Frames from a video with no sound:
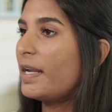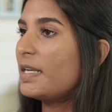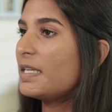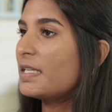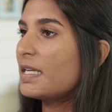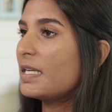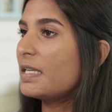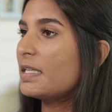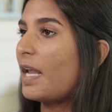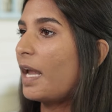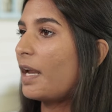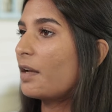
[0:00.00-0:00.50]
way
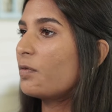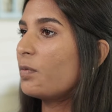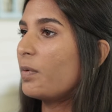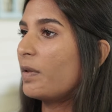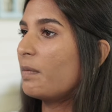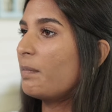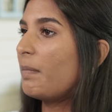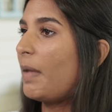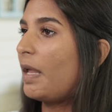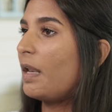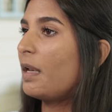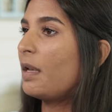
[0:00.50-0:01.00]
to
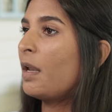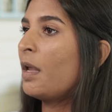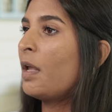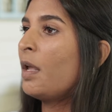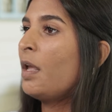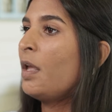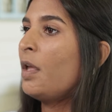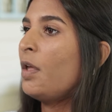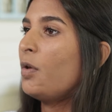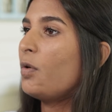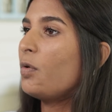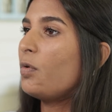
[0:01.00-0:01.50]
connect with men
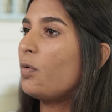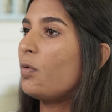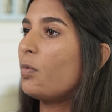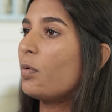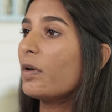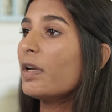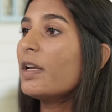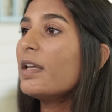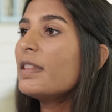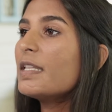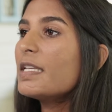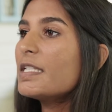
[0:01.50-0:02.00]

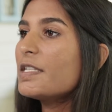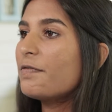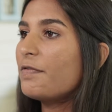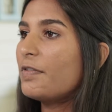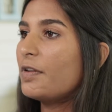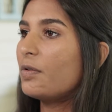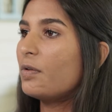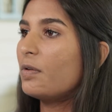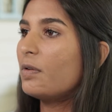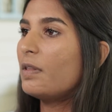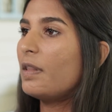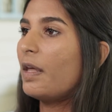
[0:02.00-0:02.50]
who were in this
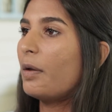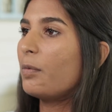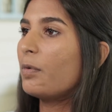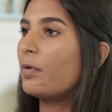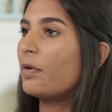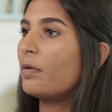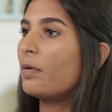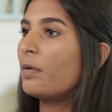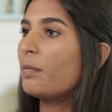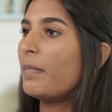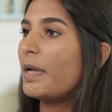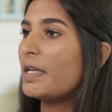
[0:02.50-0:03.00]
field that
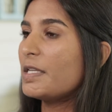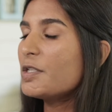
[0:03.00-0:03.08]
were